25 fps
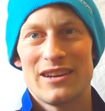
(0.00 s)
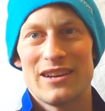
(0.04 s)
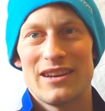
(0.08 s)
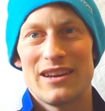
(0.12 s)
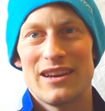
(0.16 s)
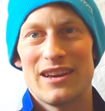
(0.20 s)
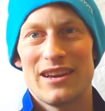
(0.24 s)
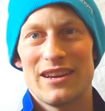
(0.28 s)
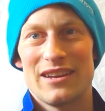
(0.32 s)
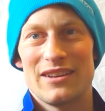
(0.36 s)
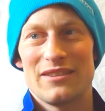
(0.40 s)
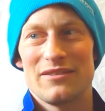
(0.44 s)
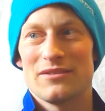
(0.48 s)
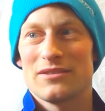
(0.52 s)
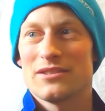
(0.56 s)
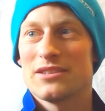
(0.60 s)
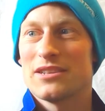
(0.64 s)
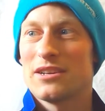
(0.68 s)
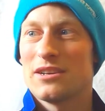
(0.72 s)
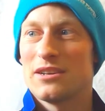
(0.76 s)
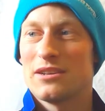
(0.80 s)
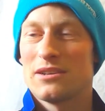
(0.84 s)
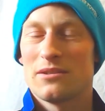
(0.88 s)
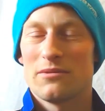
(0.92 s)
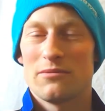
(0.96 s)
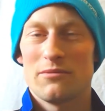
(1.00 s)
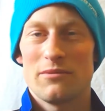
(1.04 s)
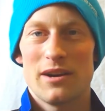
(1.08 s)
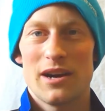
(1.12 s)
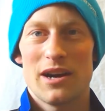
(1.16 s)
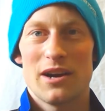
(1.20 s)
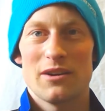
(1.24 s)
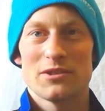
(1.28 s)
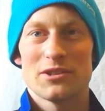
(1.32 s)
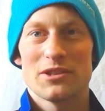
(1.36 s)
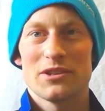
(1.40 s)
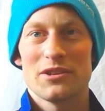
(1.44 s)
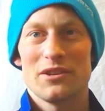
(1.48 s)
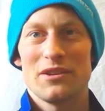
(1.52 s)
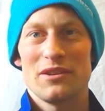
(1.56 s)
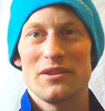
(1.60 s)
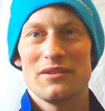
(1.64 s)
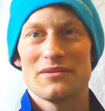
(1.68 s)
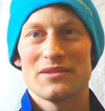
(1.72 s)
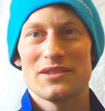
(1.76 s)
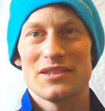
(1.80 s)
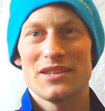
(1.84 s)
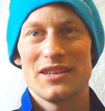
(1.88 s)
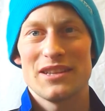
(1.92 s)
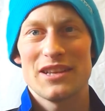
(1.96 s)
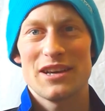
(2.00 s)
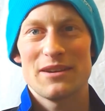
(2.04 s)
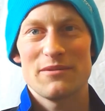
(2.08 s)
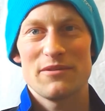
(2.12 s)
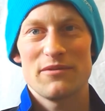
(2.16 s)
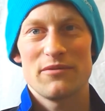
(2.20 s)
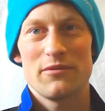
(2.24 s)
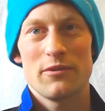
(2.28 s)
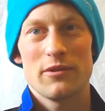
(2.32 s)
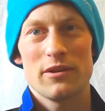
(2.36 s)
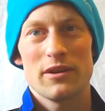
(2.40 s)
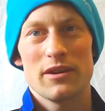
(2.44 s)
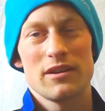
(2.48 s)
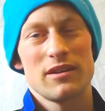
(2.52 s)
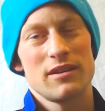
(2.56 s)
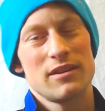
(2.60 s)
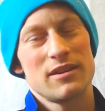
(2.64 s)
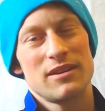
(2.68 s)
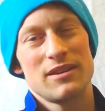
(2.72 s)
And you'll say, wow, shouldn't you have seen that before?